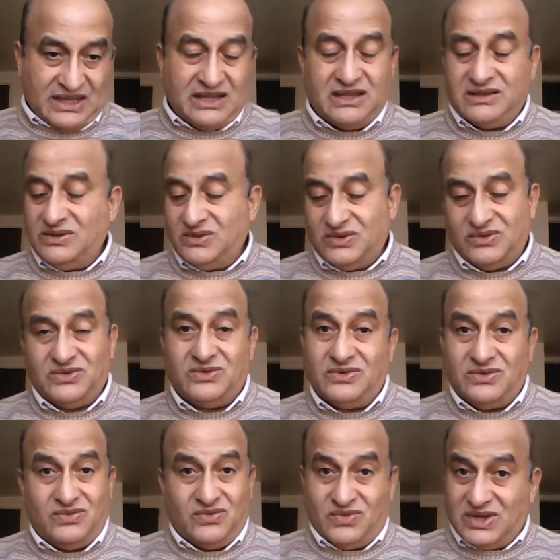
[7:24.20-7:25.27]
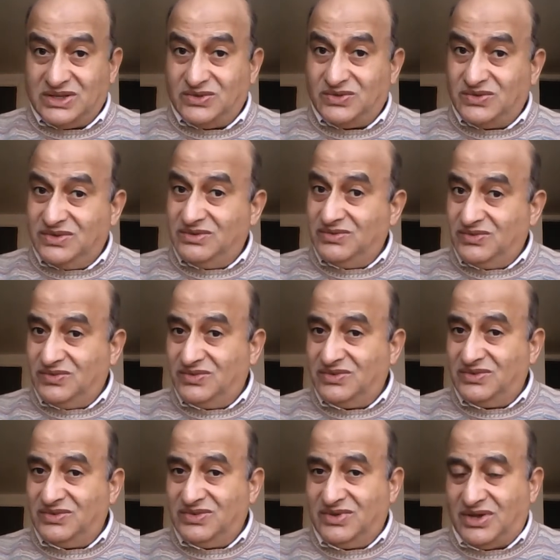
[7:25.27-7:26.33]
I don't know what
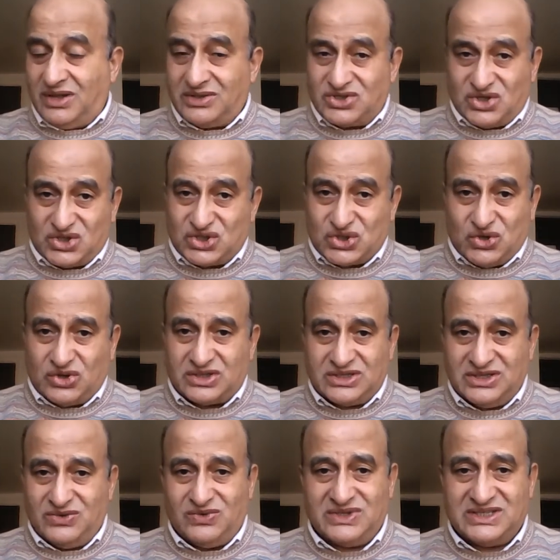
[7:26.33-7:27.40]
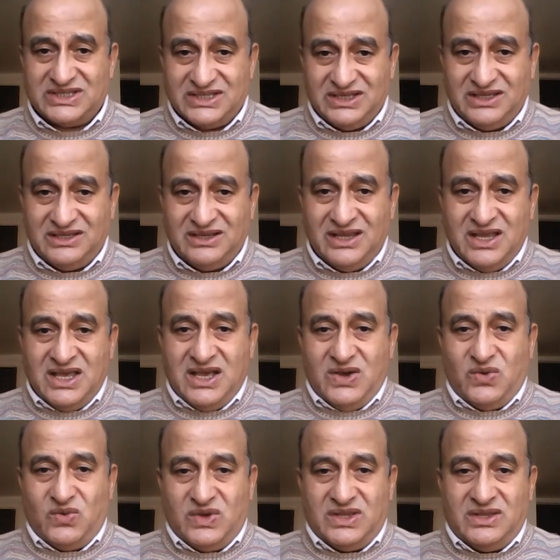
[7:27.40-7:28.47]
culture shock they would see
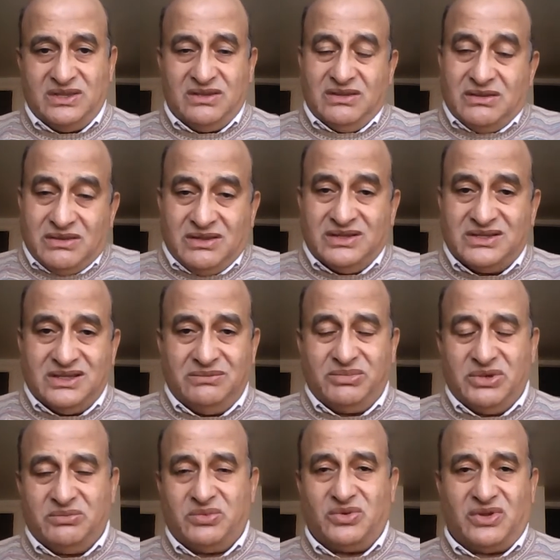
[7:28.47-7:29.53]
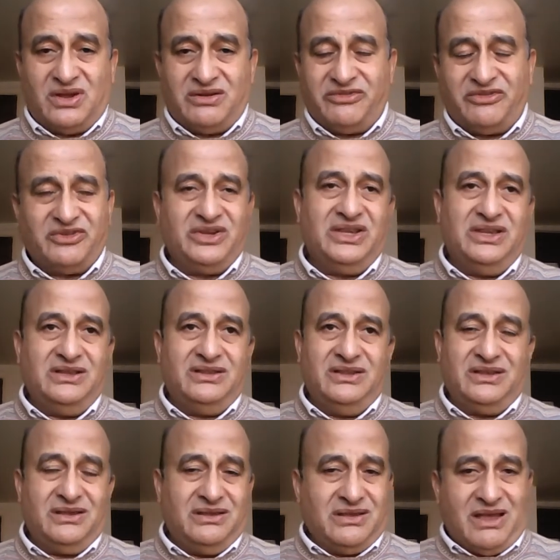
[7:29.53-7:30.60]
when they see people are free,
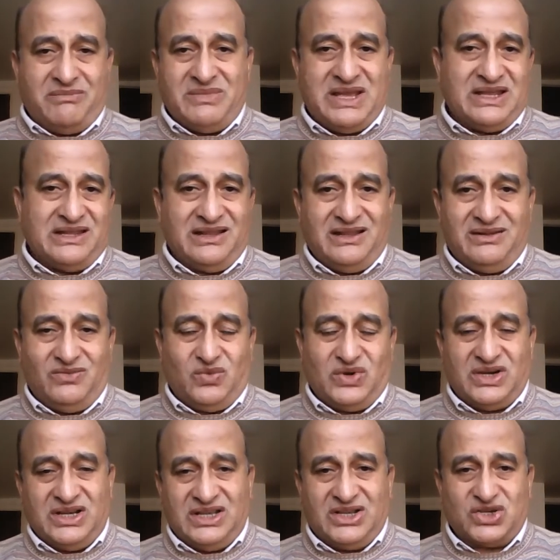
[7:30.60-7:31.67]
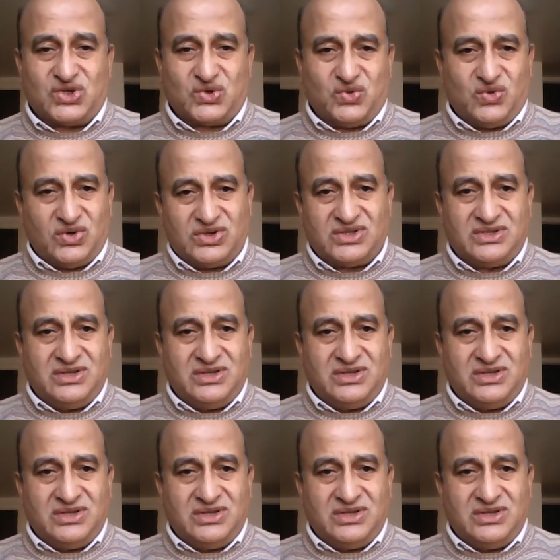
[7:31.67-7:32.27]
a man wearing a short